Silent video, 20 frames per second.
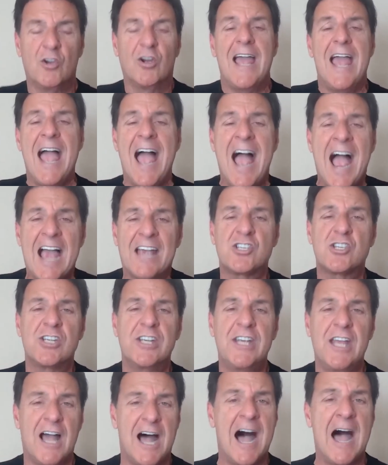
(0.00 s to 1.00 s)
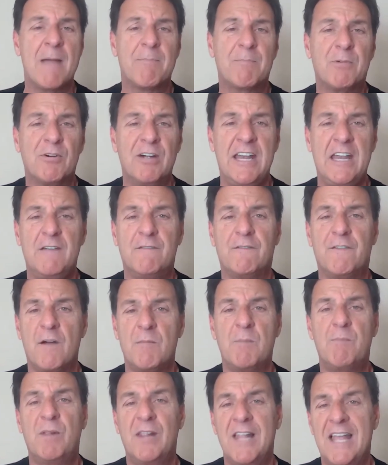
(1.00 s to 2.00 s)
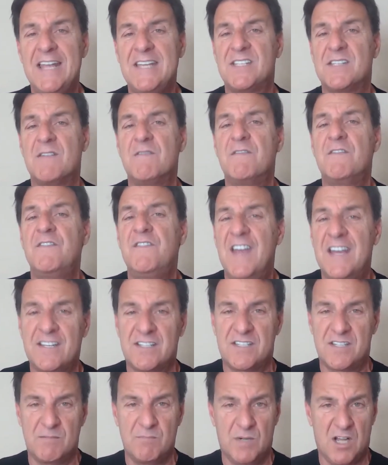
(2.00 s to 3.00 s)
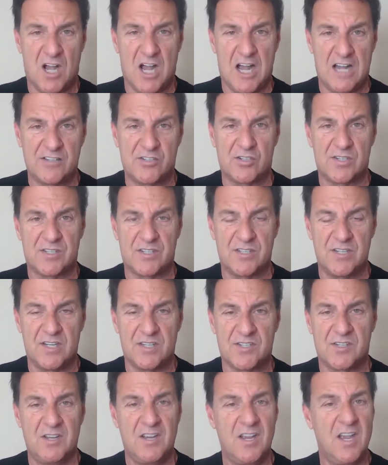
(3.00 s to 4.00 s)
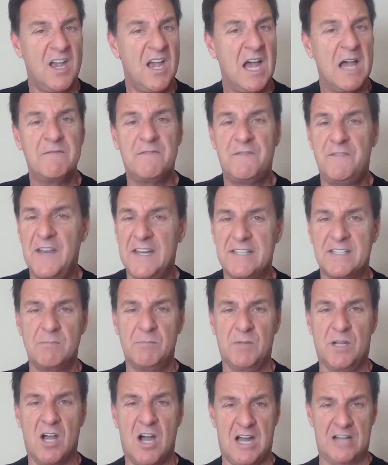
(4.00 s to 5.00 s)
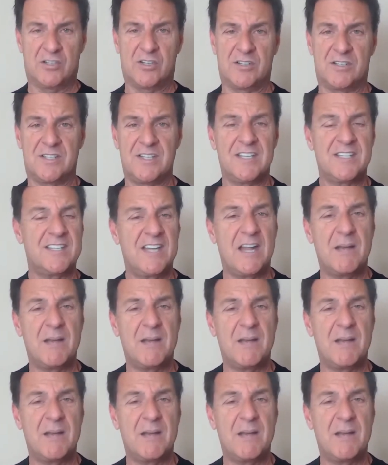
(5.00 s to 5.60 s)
you're actually operating from a place of victim consciousness, of victim consciousness.